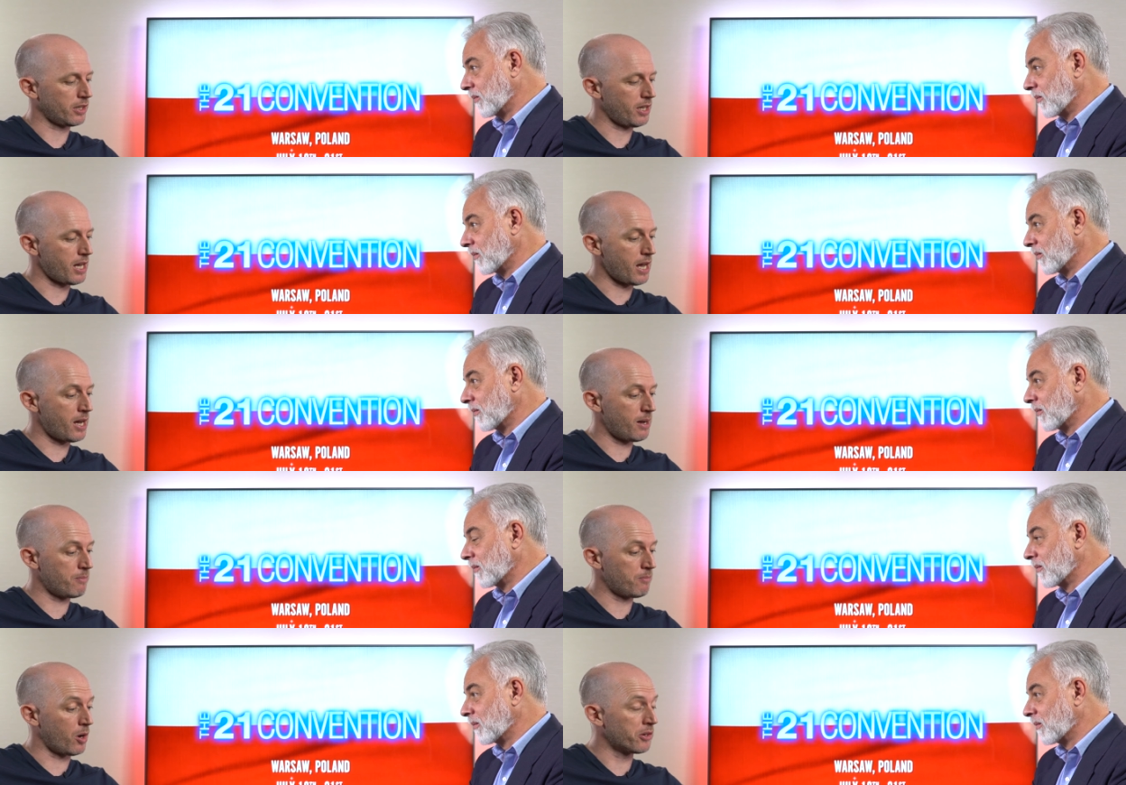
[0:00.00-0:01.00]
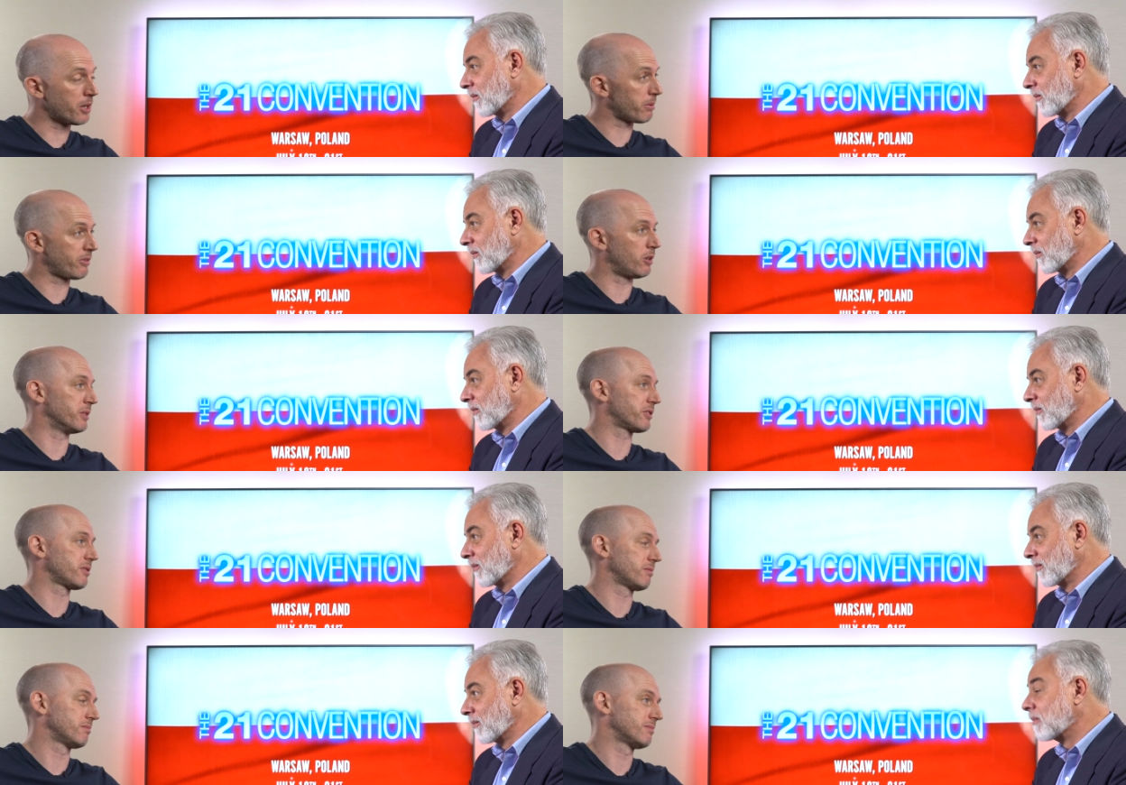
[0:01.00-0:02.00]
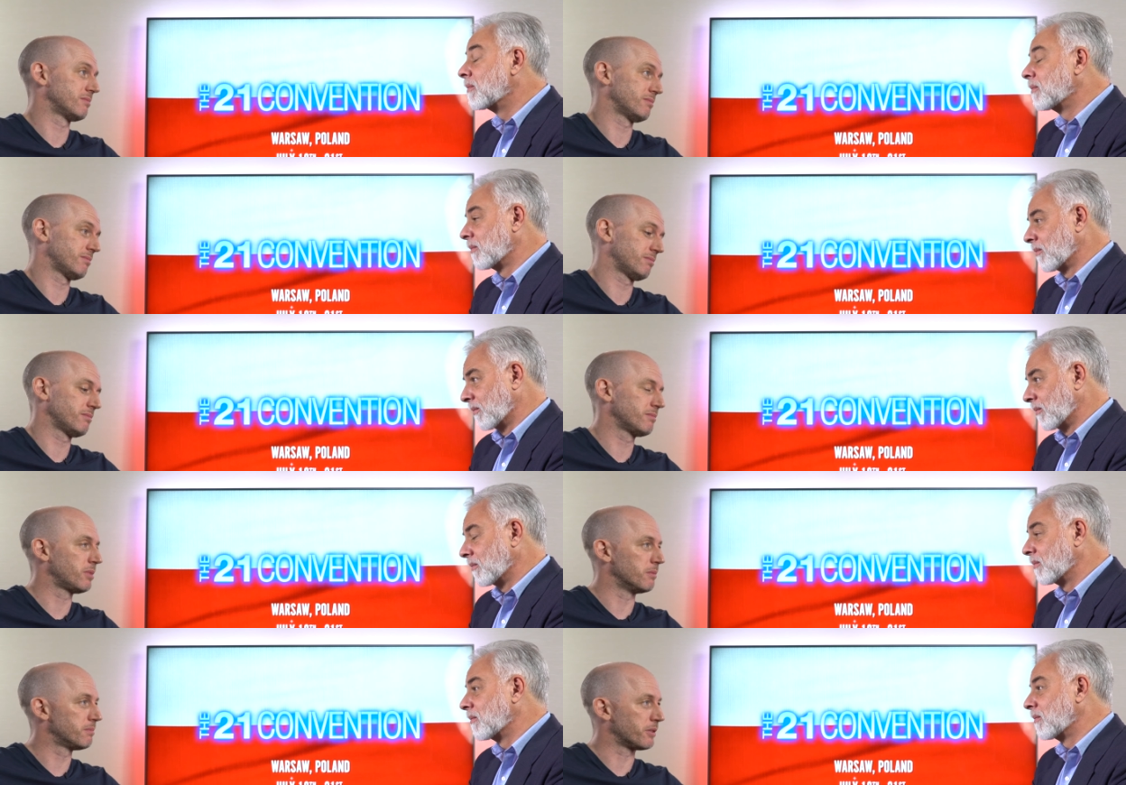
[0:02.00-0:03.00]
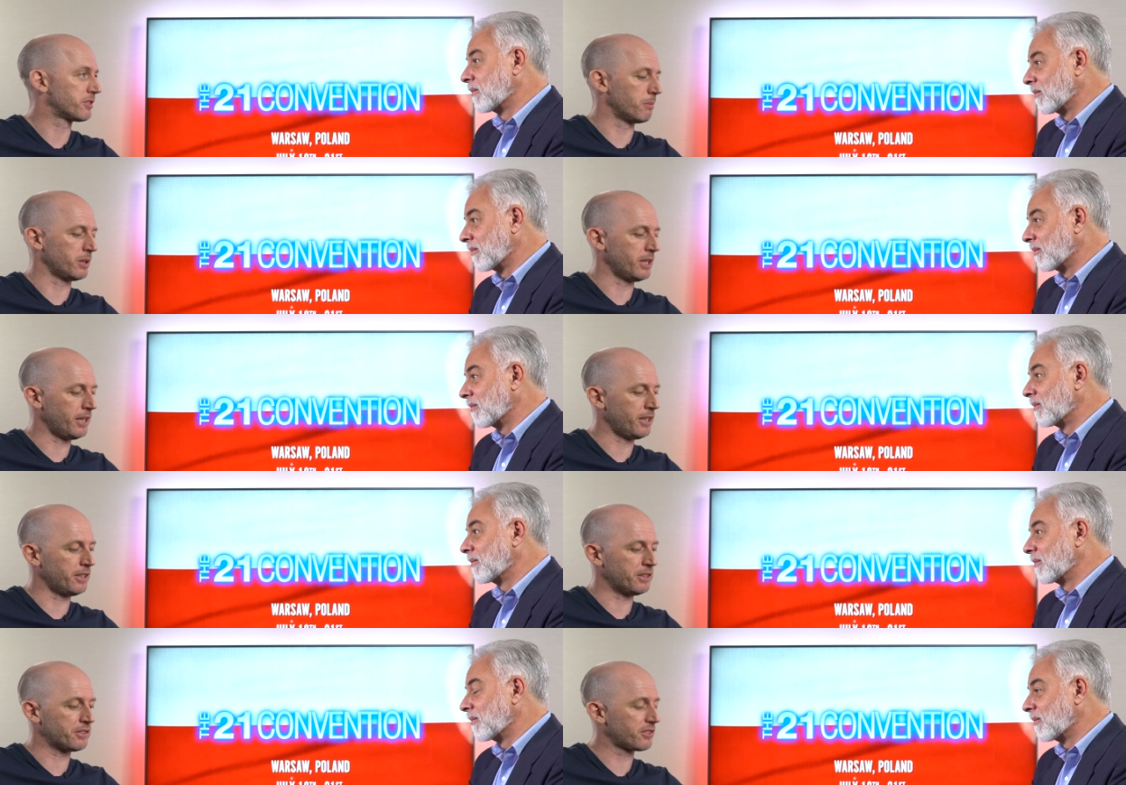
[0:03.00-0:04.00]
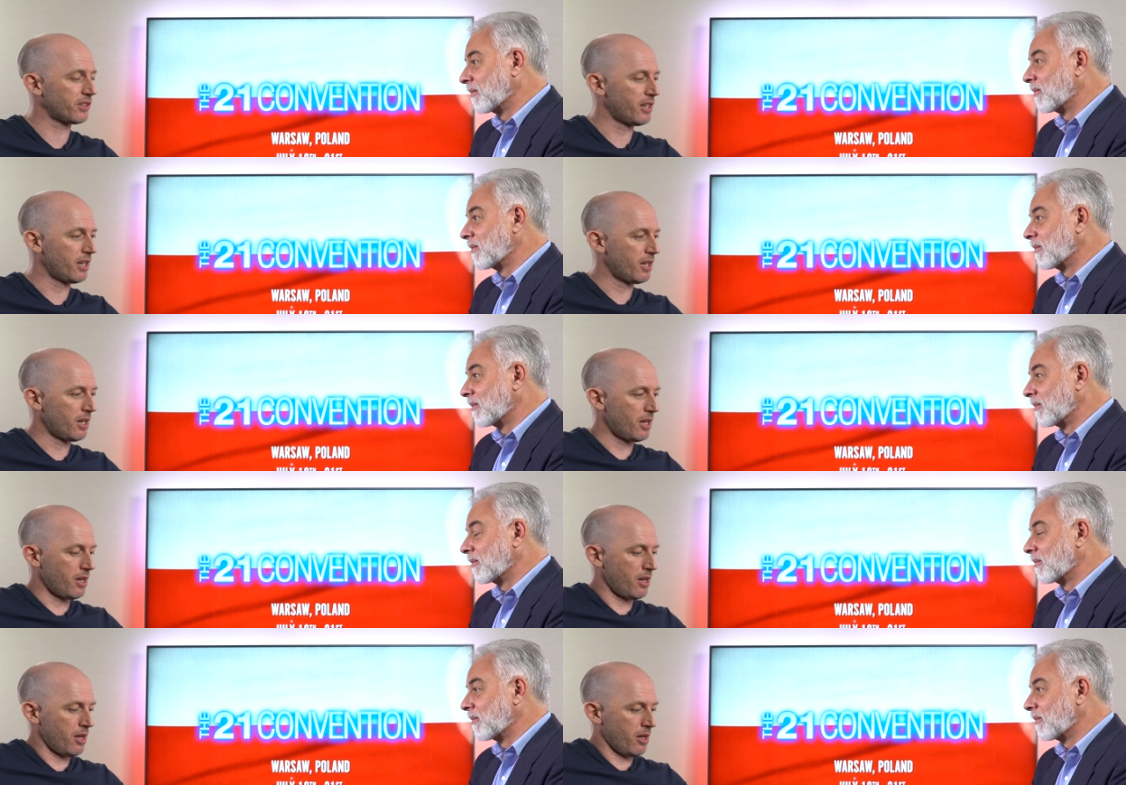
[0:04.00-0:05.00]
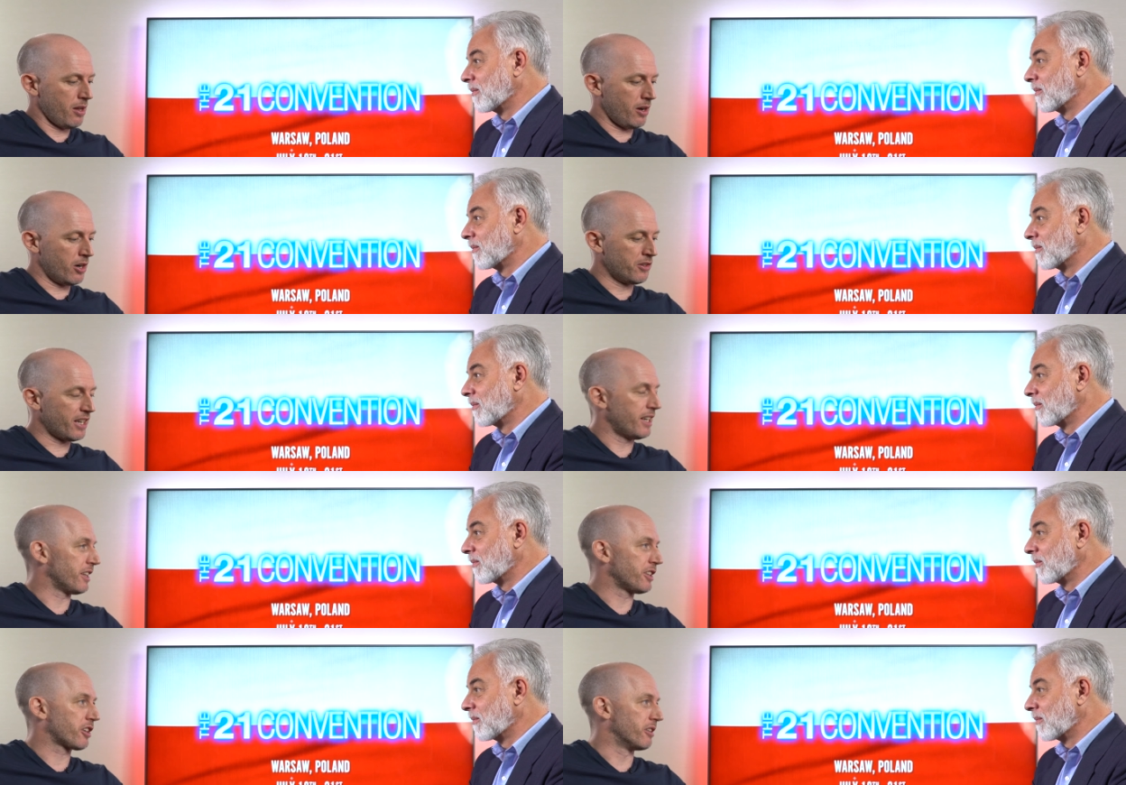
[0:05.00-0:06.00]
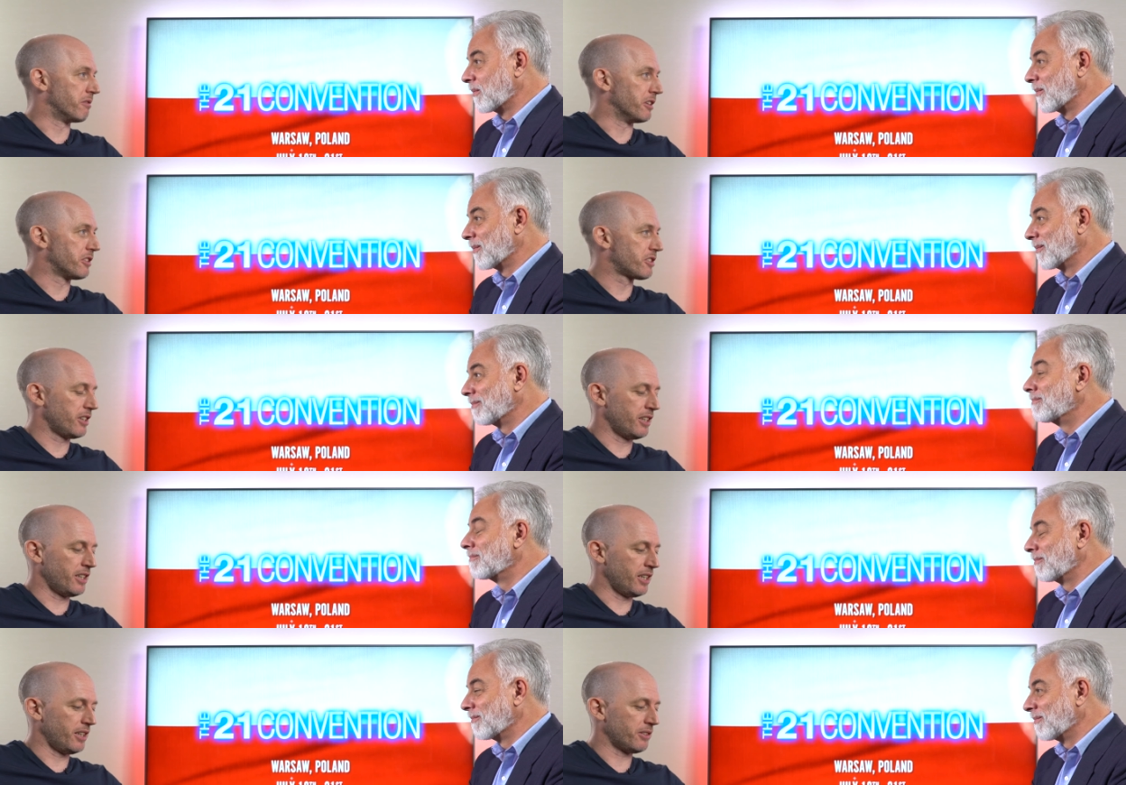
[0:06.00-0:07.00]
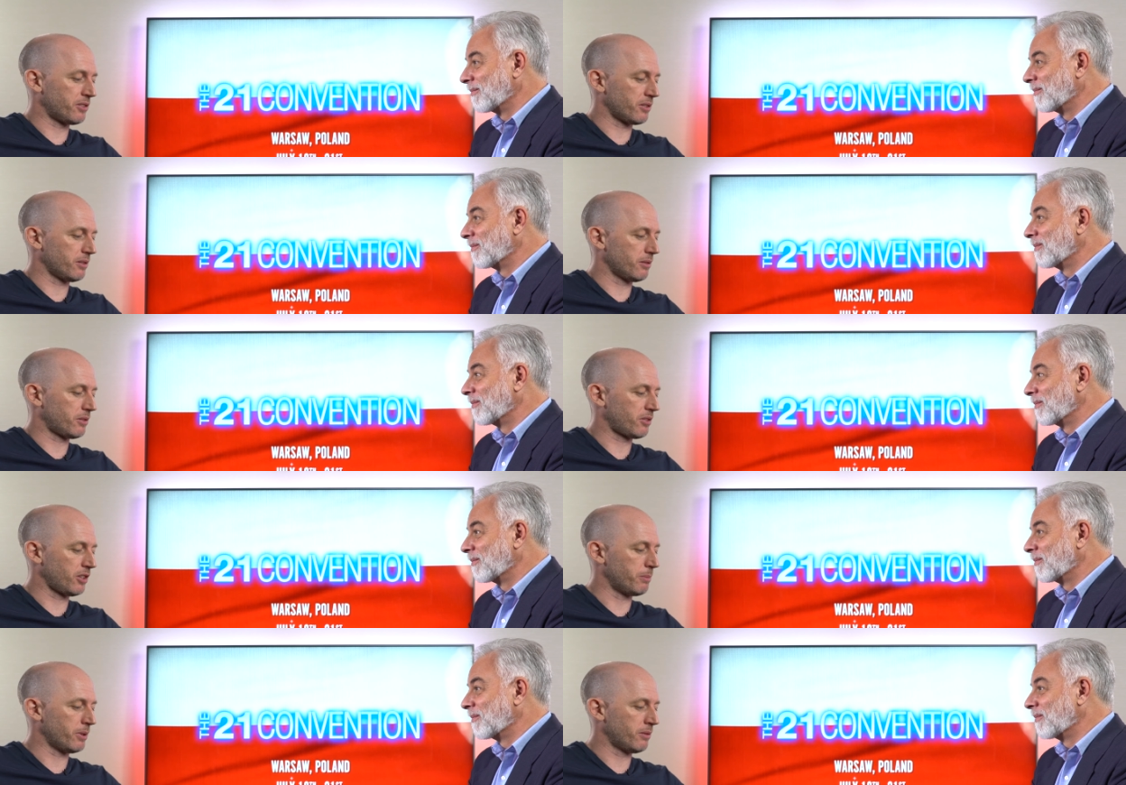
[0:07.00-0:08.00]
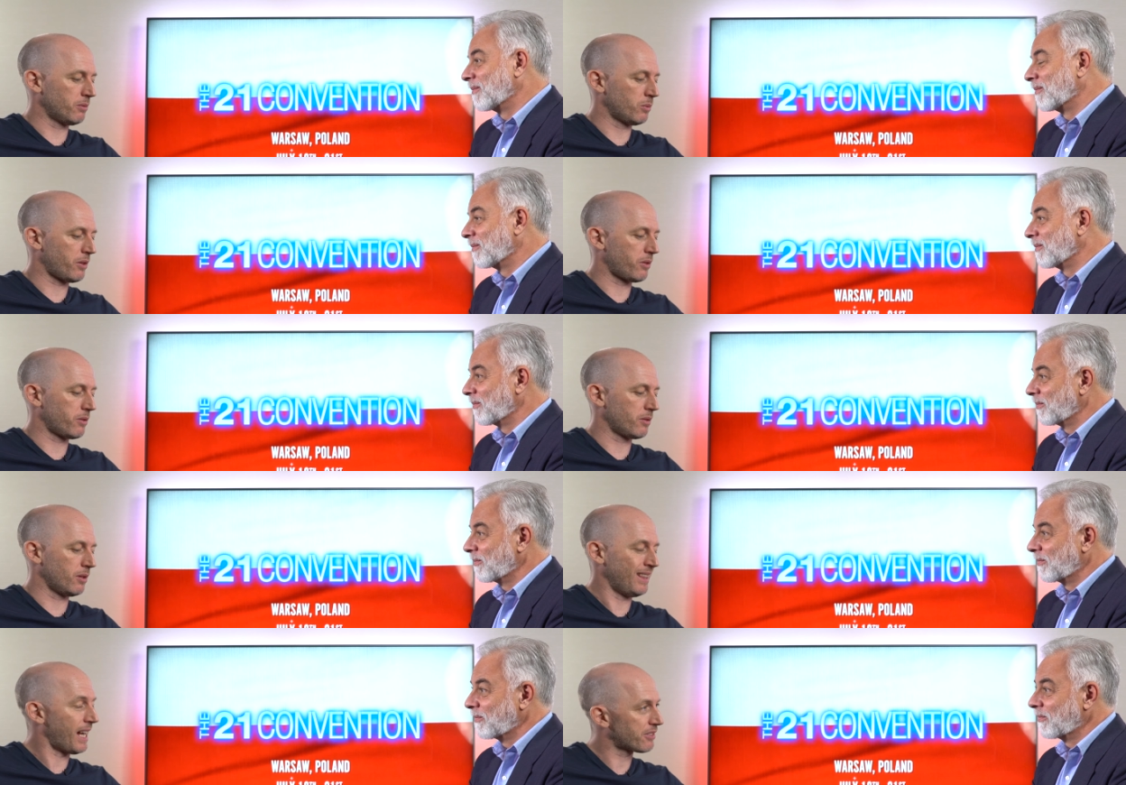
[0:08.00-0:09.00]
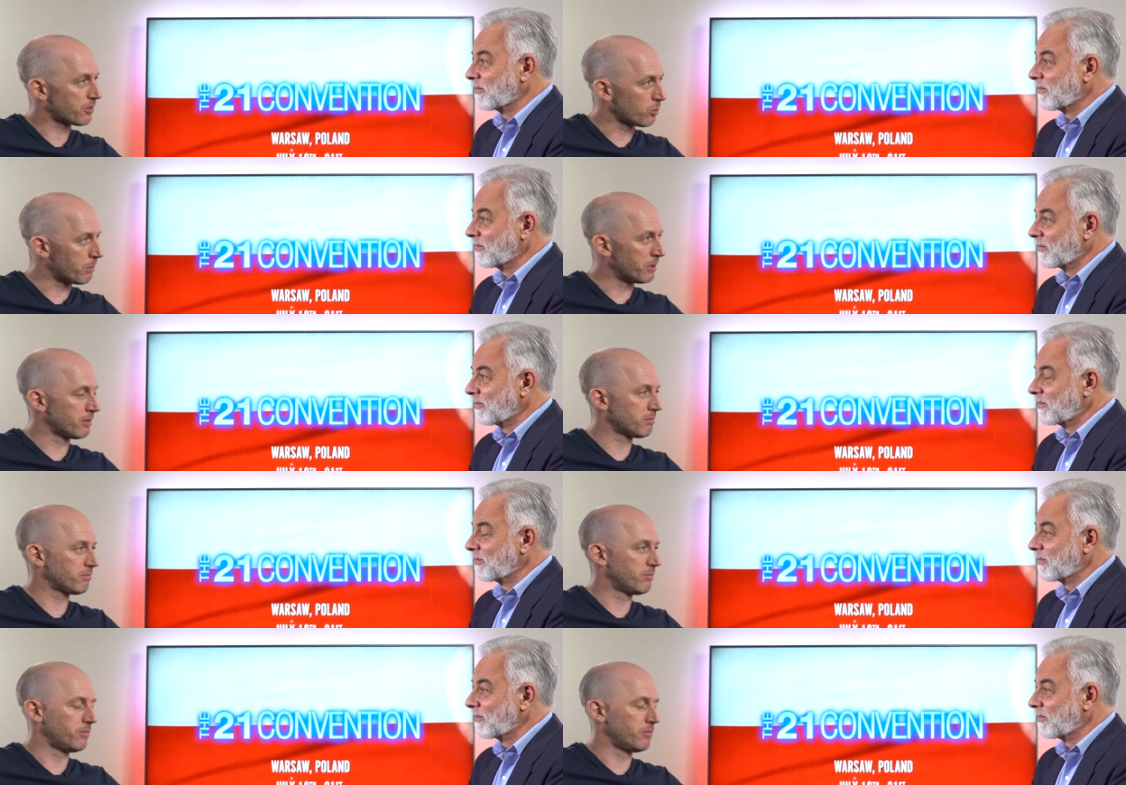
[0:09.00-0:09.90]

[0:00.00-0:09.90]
Speaker 1: Okay, um, underperformance. Put, put simply, it is under hitting your coverage. It is sleeping with less women